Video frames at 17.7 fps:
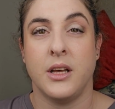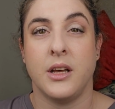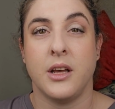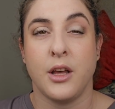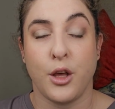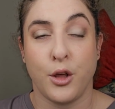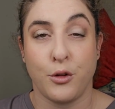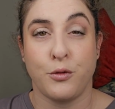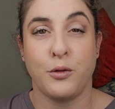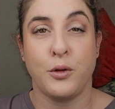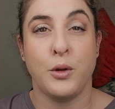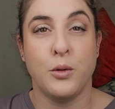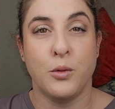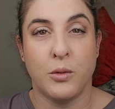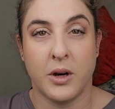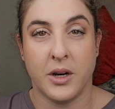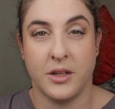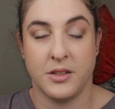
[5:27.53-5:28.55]
If you
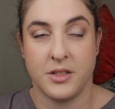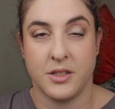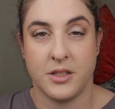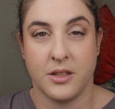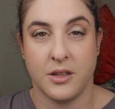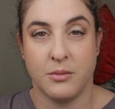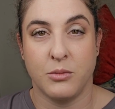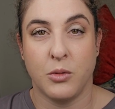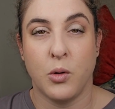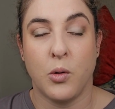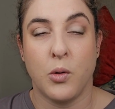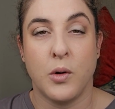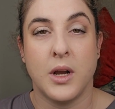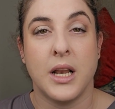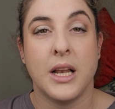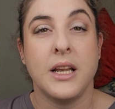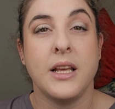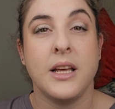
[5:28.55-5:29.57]
want a more
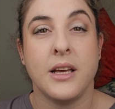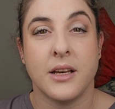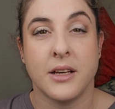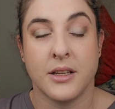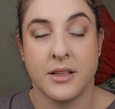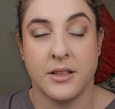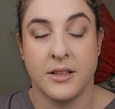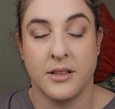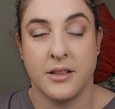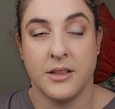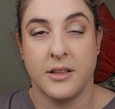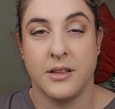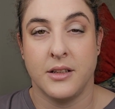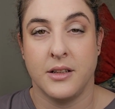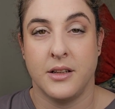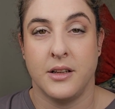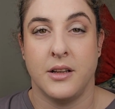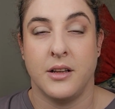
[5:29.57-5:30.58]
clear
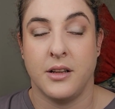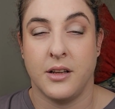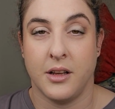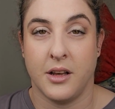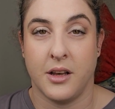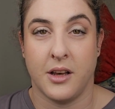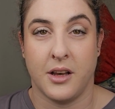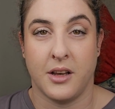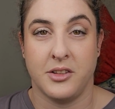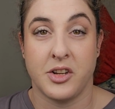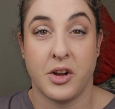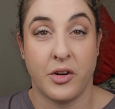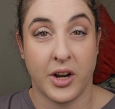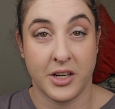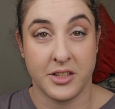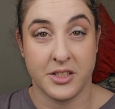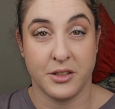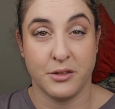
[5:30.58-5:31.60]

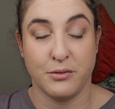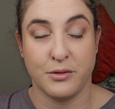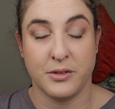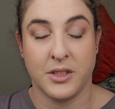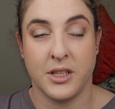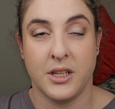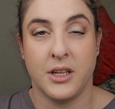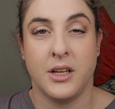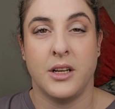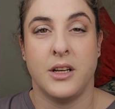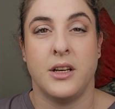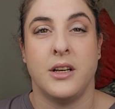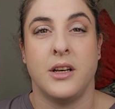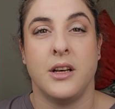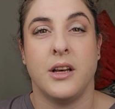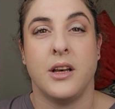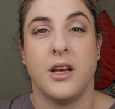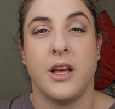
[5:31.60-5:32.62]
directive,
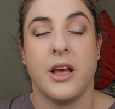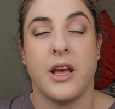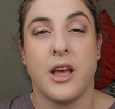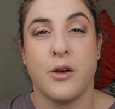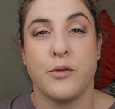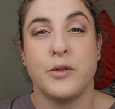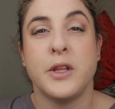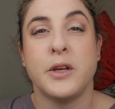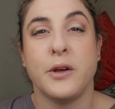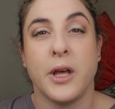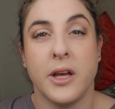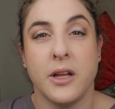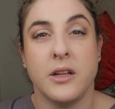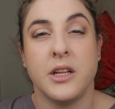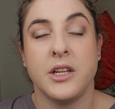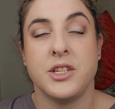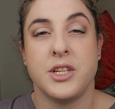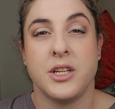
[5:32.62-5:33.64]
if the
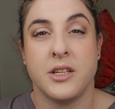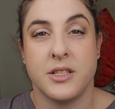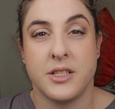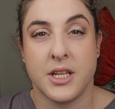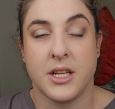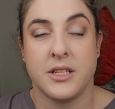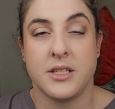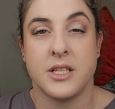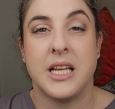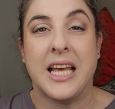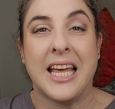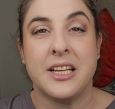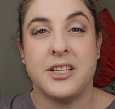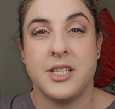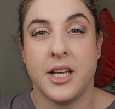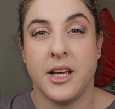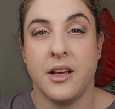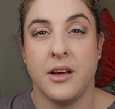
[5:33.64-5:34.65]
English says
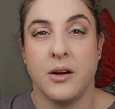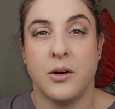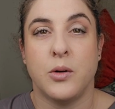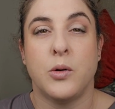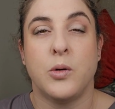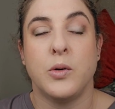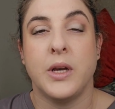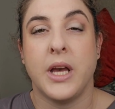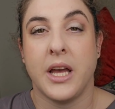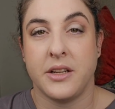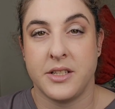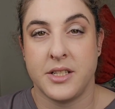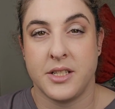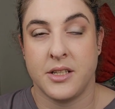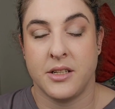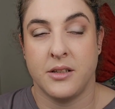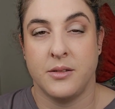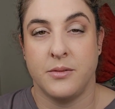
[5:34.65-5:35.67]
getting or
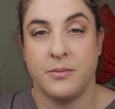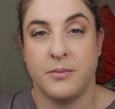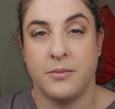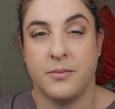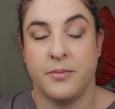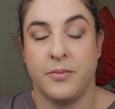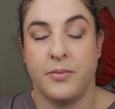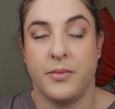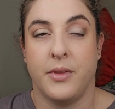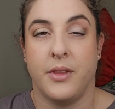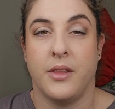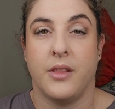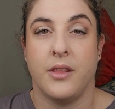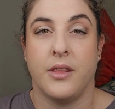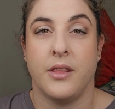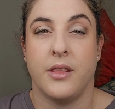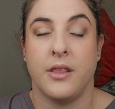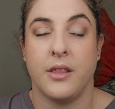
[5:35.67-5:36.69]
gets,
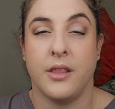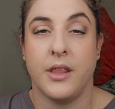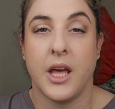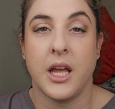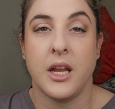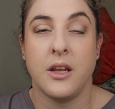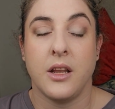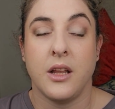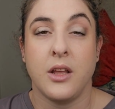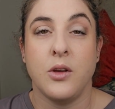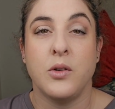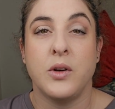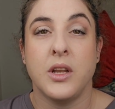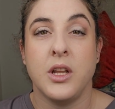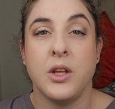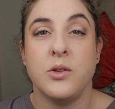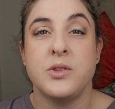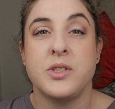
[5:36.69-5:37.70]
then you
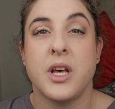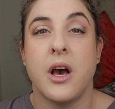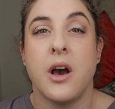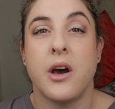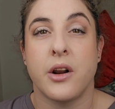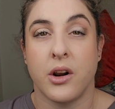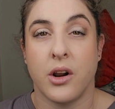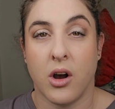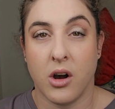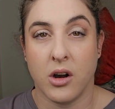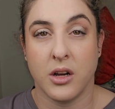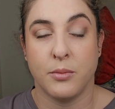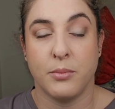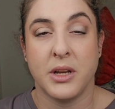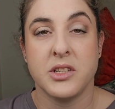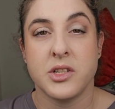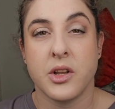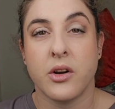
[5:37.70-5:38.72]
can use raak,
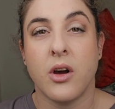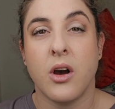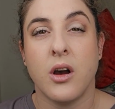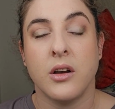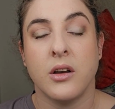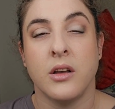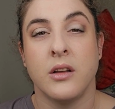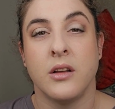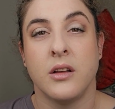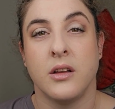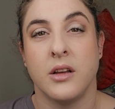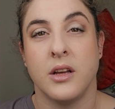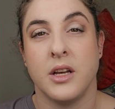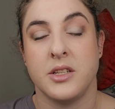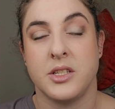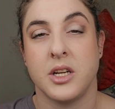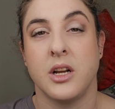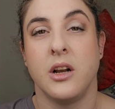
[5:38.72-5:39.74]
because raak
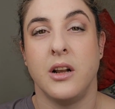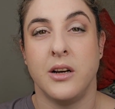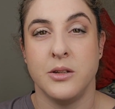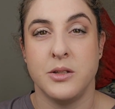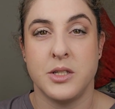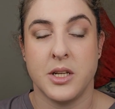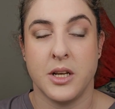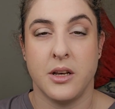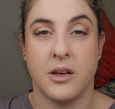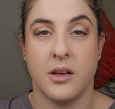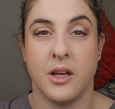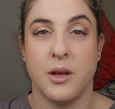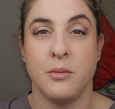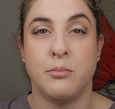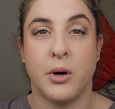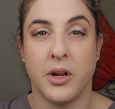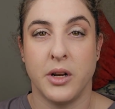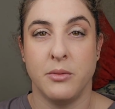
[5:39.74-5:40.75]
is a closer
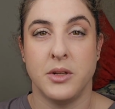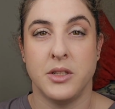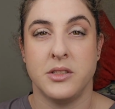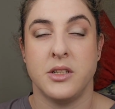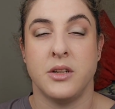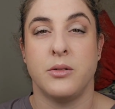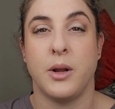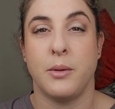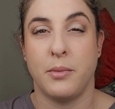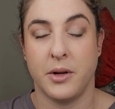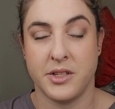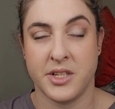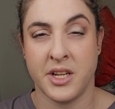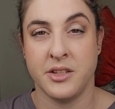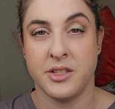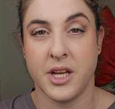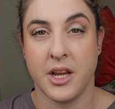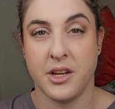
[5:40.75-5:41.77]
embodiment
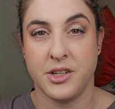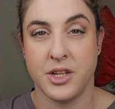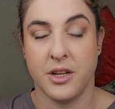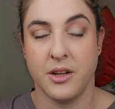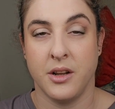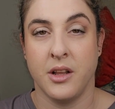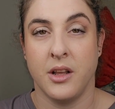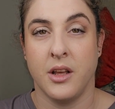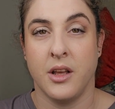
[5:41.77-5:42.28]
representation